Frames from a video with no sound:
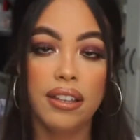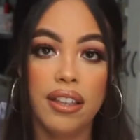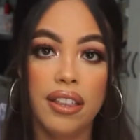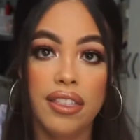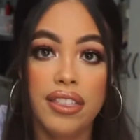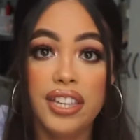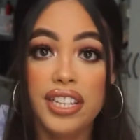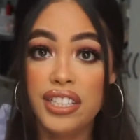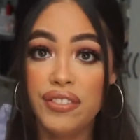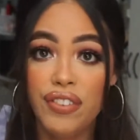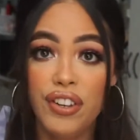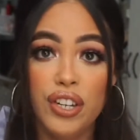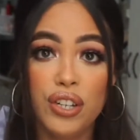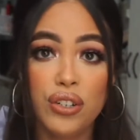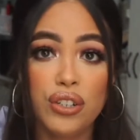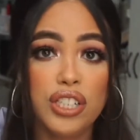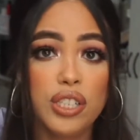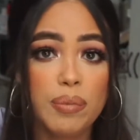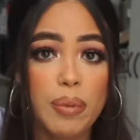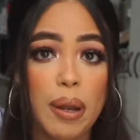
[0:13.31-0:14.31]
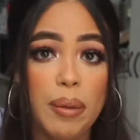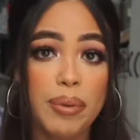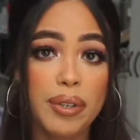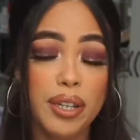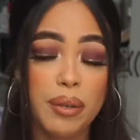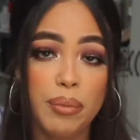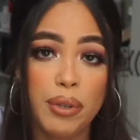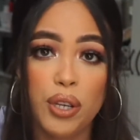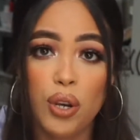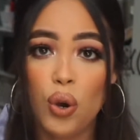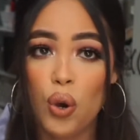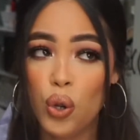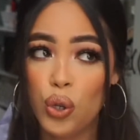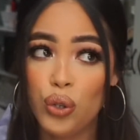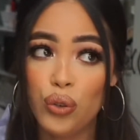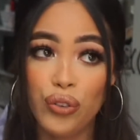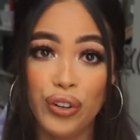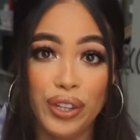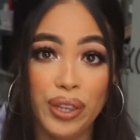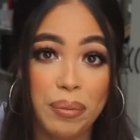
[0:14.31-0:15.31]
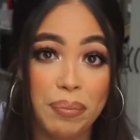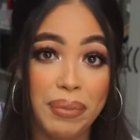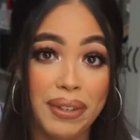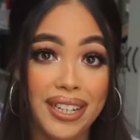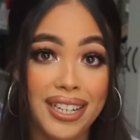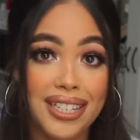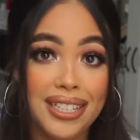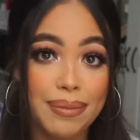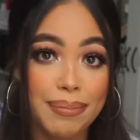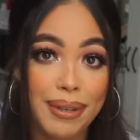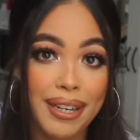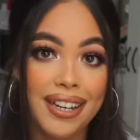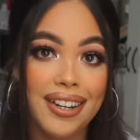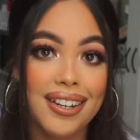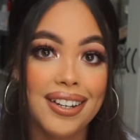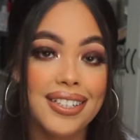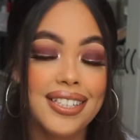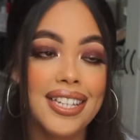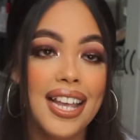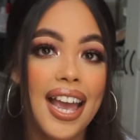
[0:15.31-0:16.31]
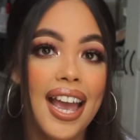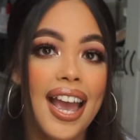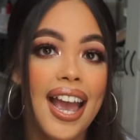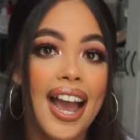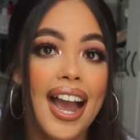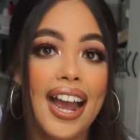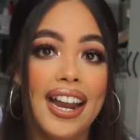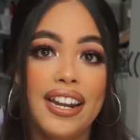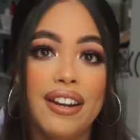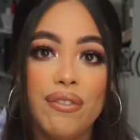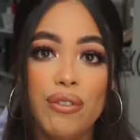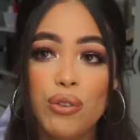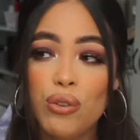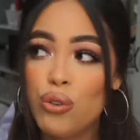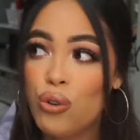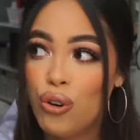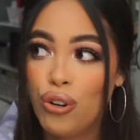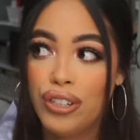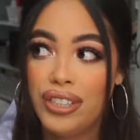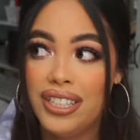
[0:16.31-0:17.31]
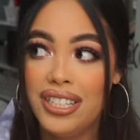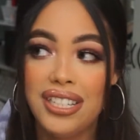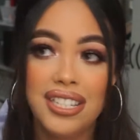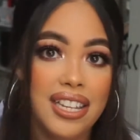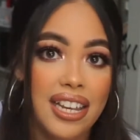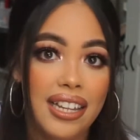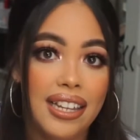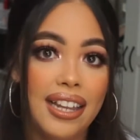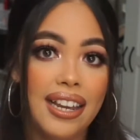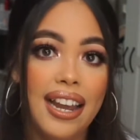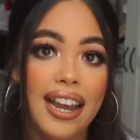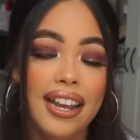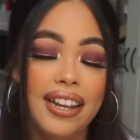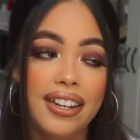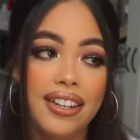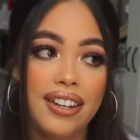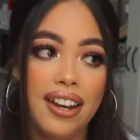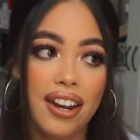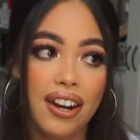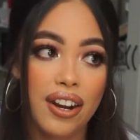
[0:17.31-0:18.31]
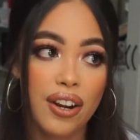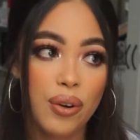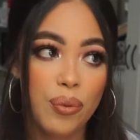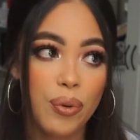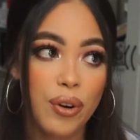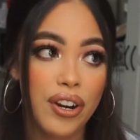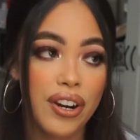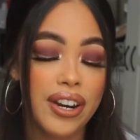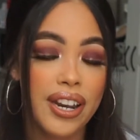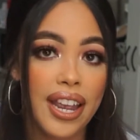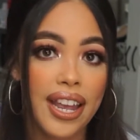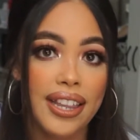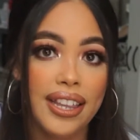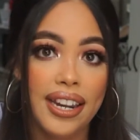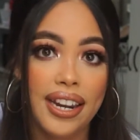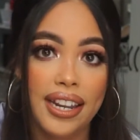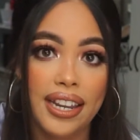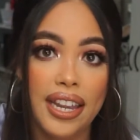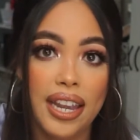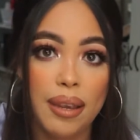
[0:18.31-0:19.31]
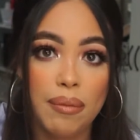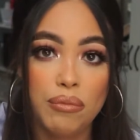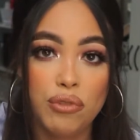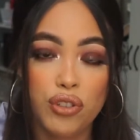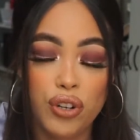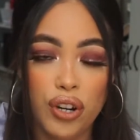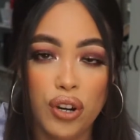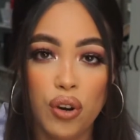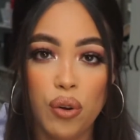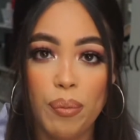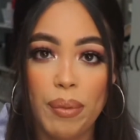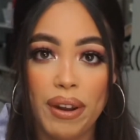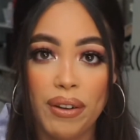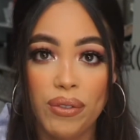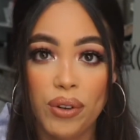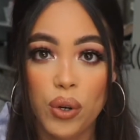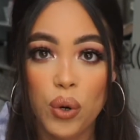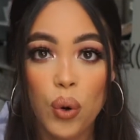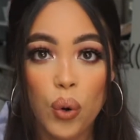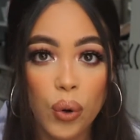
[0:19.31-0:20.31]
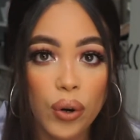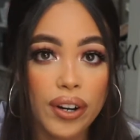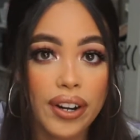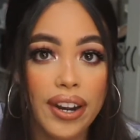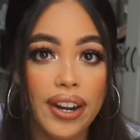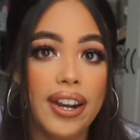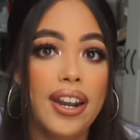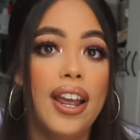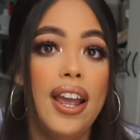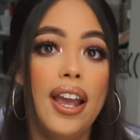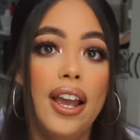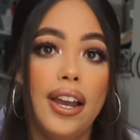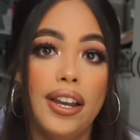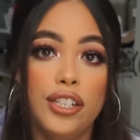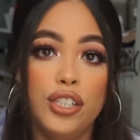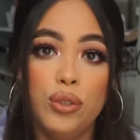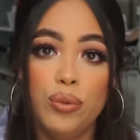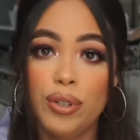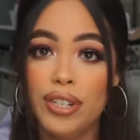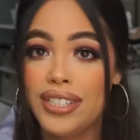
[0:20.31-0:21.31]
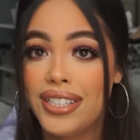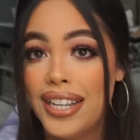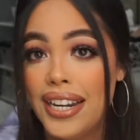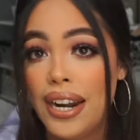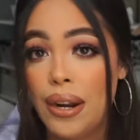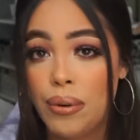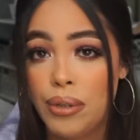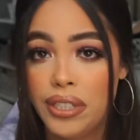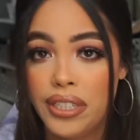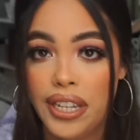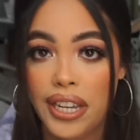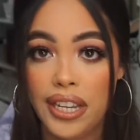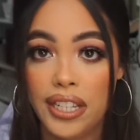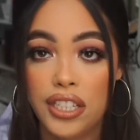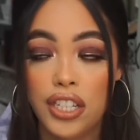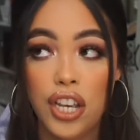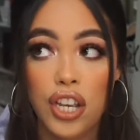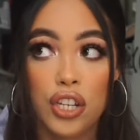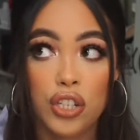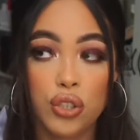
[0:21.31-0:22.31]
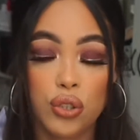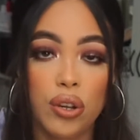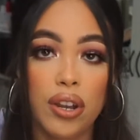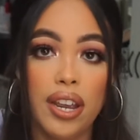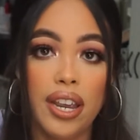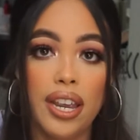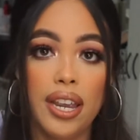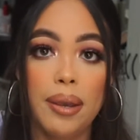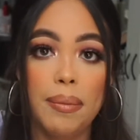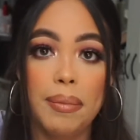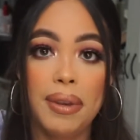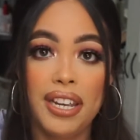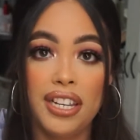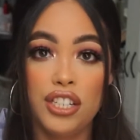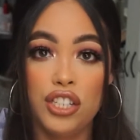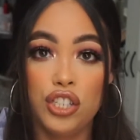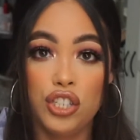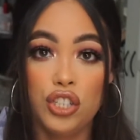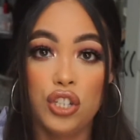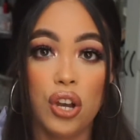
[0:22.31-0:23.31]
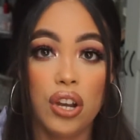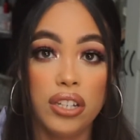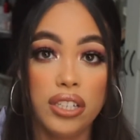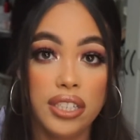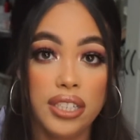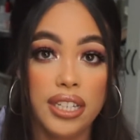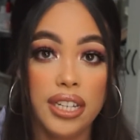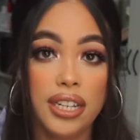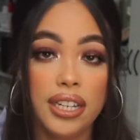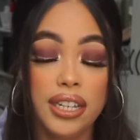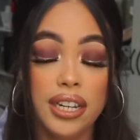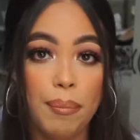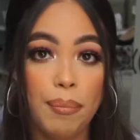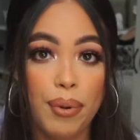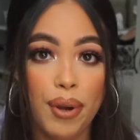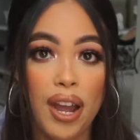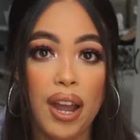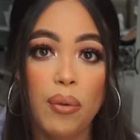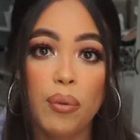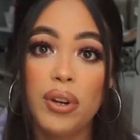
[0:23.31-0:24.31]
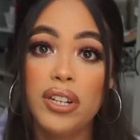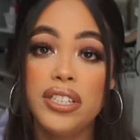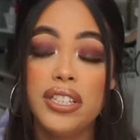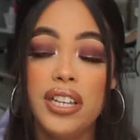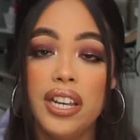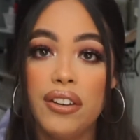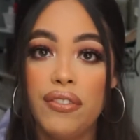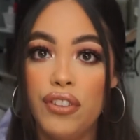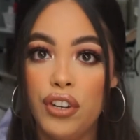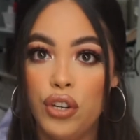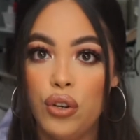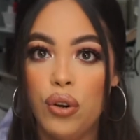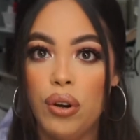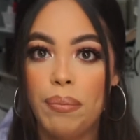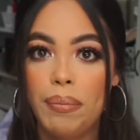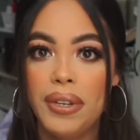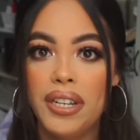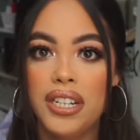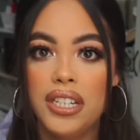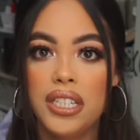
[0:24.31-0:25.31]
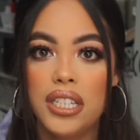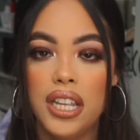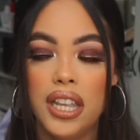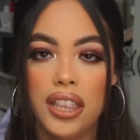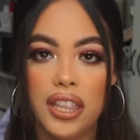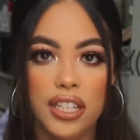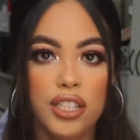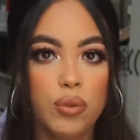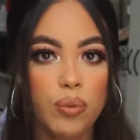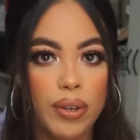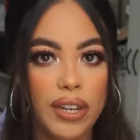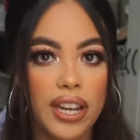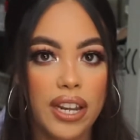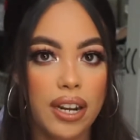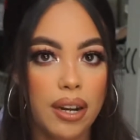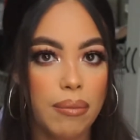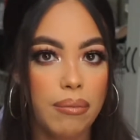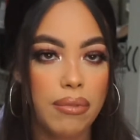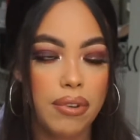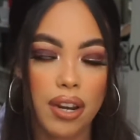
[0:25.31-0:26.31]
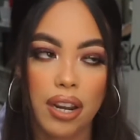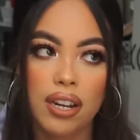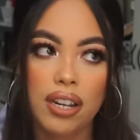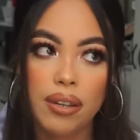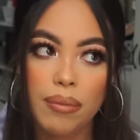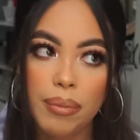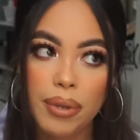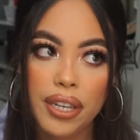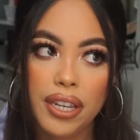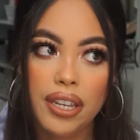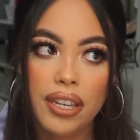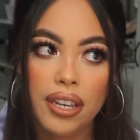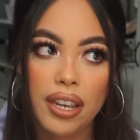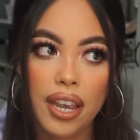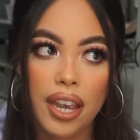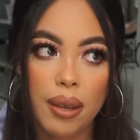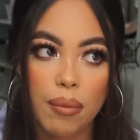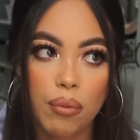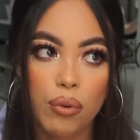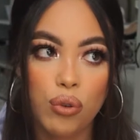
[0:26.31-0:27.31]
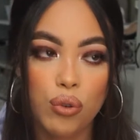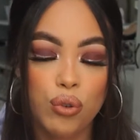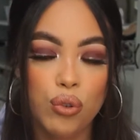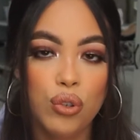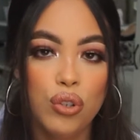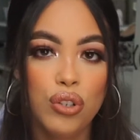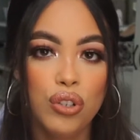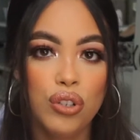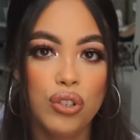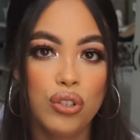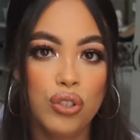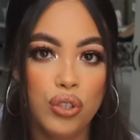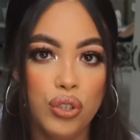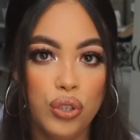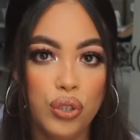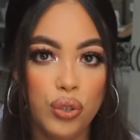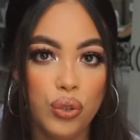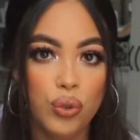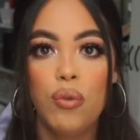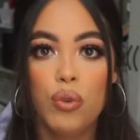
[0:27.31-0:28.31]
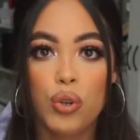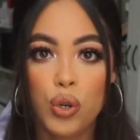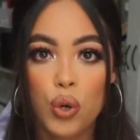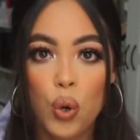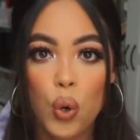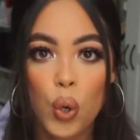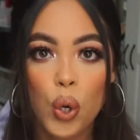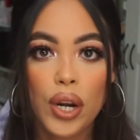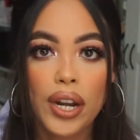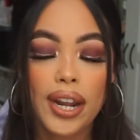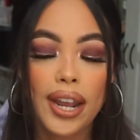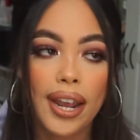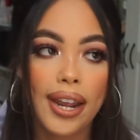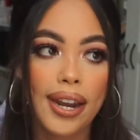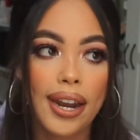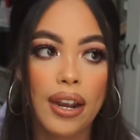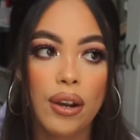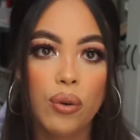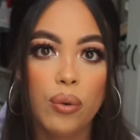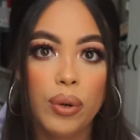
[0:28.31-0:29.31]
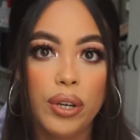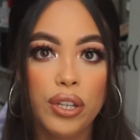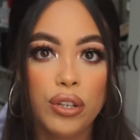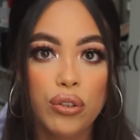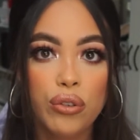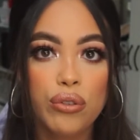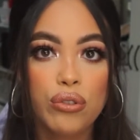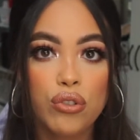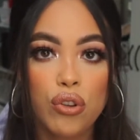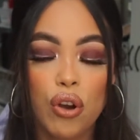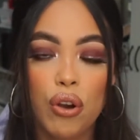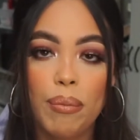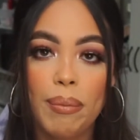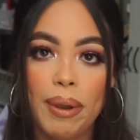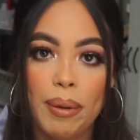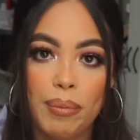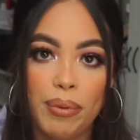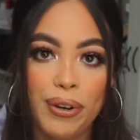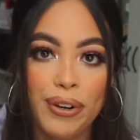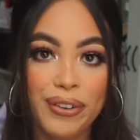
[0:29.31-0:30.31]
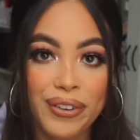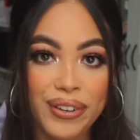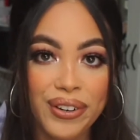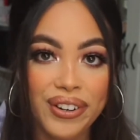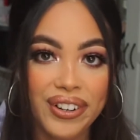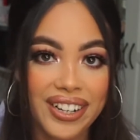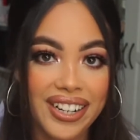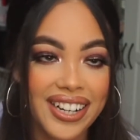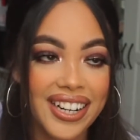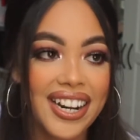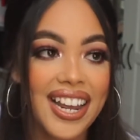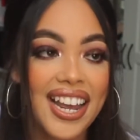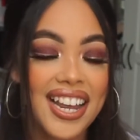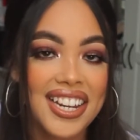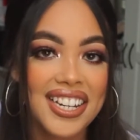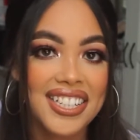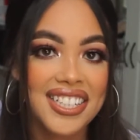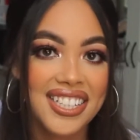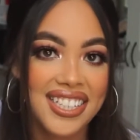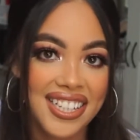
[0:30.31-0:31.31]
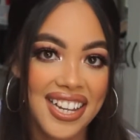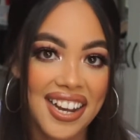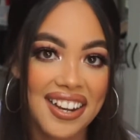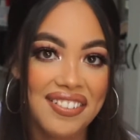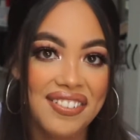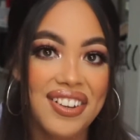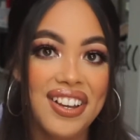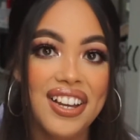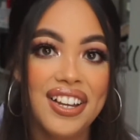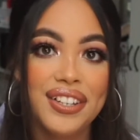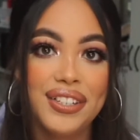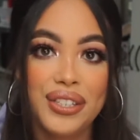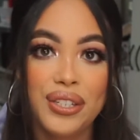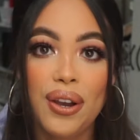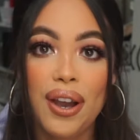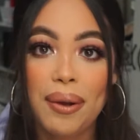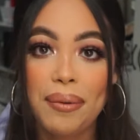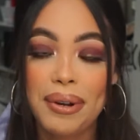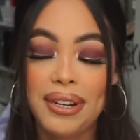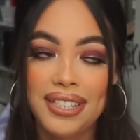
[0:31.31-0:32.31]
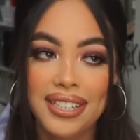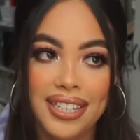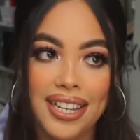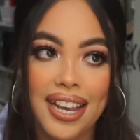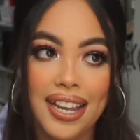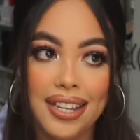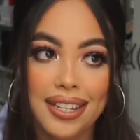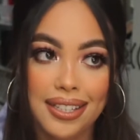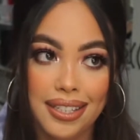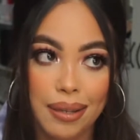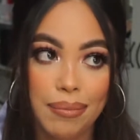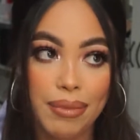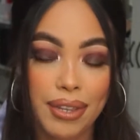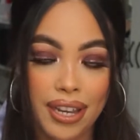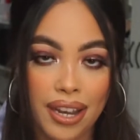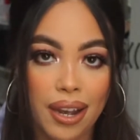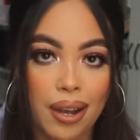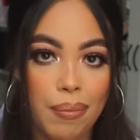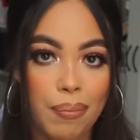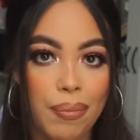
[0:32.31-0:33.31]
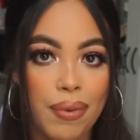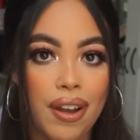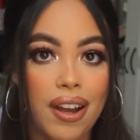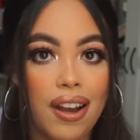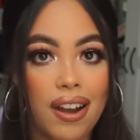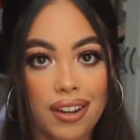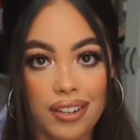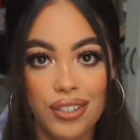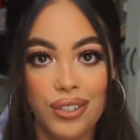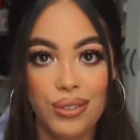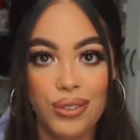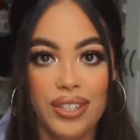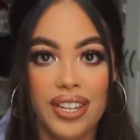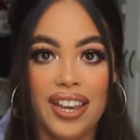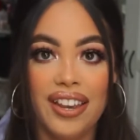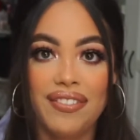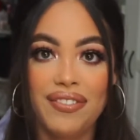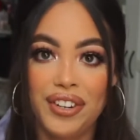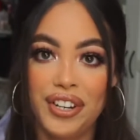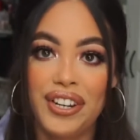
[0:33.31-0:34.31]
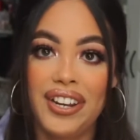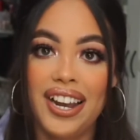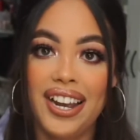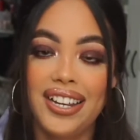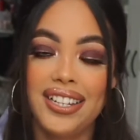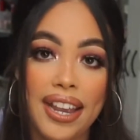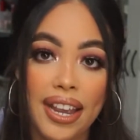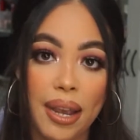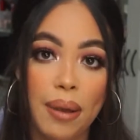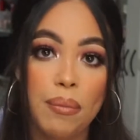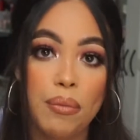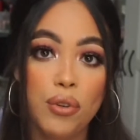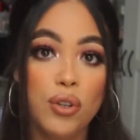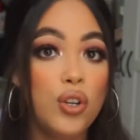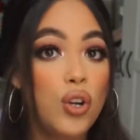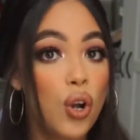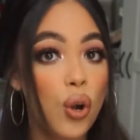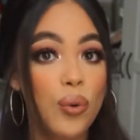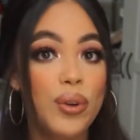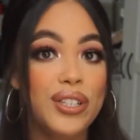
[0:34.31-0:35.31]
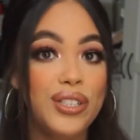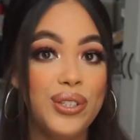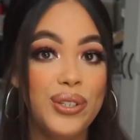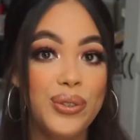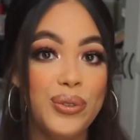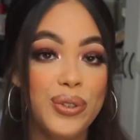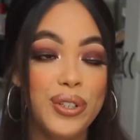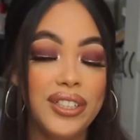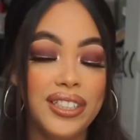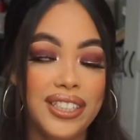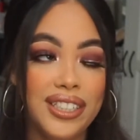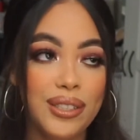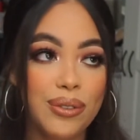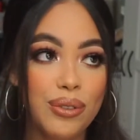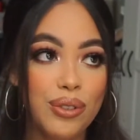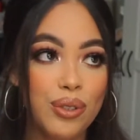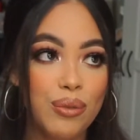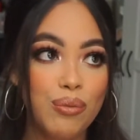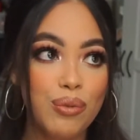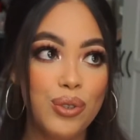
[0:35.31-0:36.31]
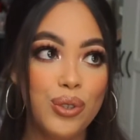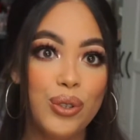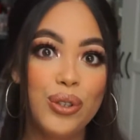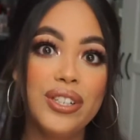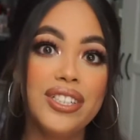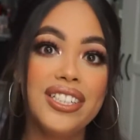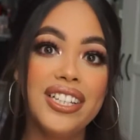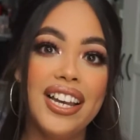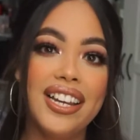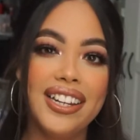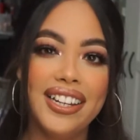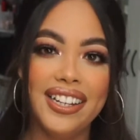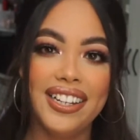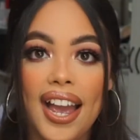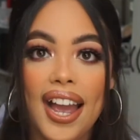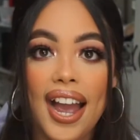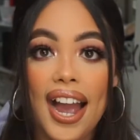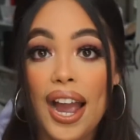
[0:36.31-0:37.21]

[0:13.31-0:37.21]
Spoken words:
This video is probably going to be all over the place because I never record this late. Like, I got out of work and then I came straight home and record, and I do work 10-hour days, so I am exhausted. But I wanted to get a video up because this weekend I'm not going to be able to record, and I already used all my pre-recorded stuff, so I wanted to get something up on Tuesday for you guys. I am going to New Orleans, which I'm so excited.